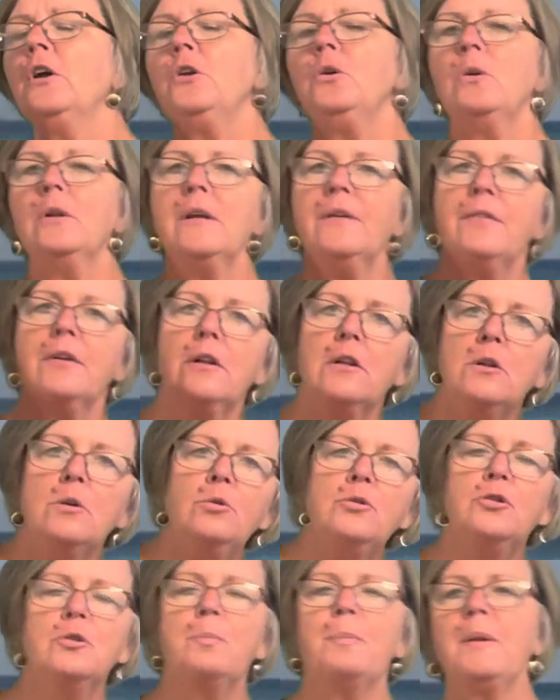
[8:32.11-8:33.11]
you live in a
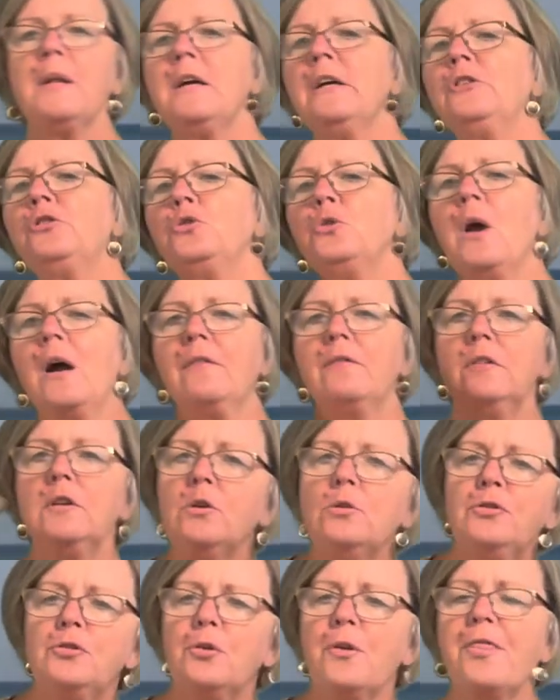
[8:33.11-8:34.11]
loser place, you have
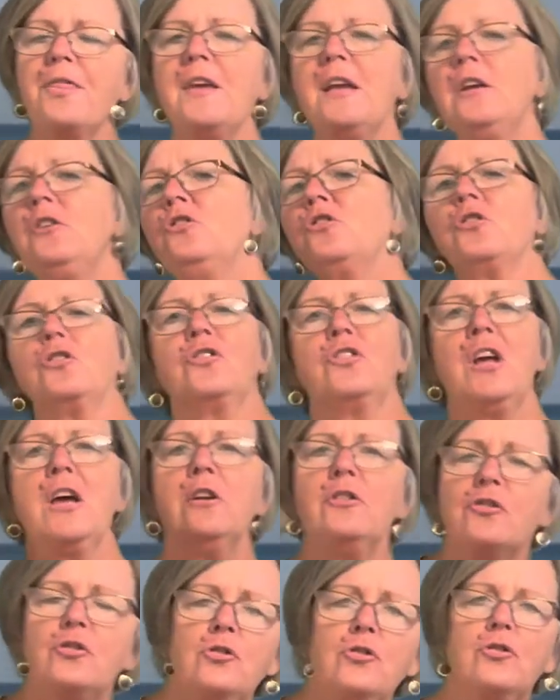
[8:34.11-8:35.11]
loser things, your
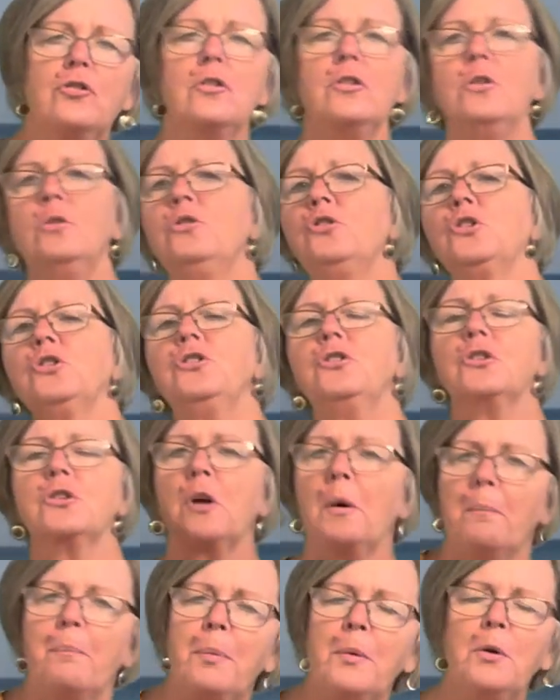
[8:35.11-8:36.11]
tennis shoes are loser, your
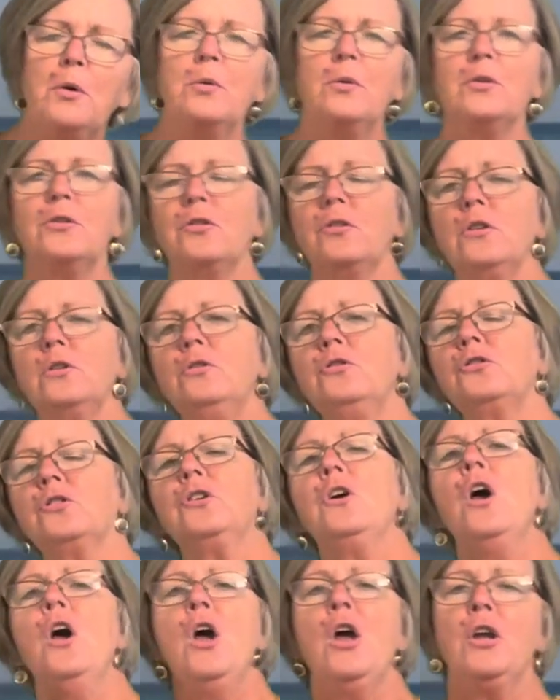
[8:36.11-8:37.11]
computer's
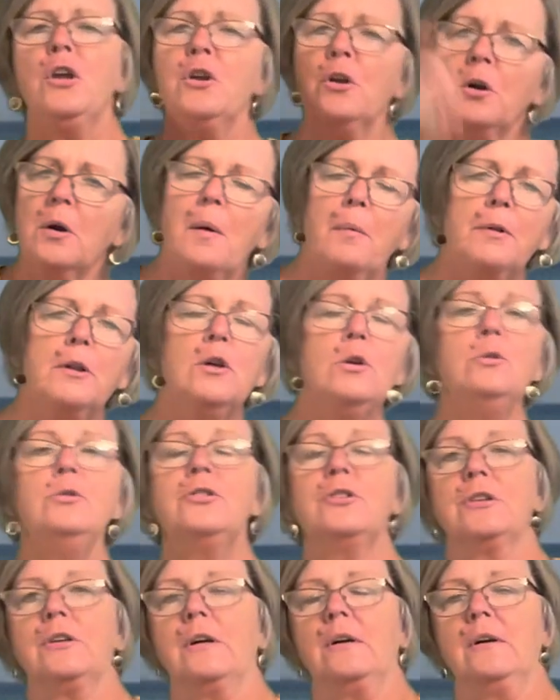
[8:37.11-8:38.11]
loser, you're a
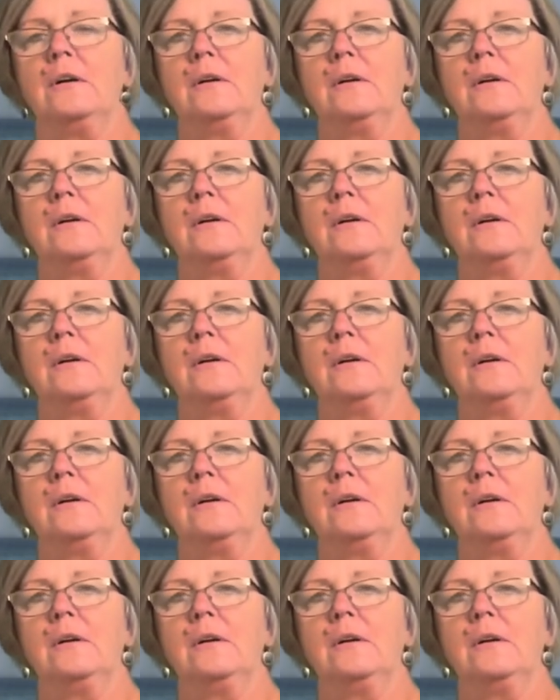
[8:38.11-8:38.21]
loser.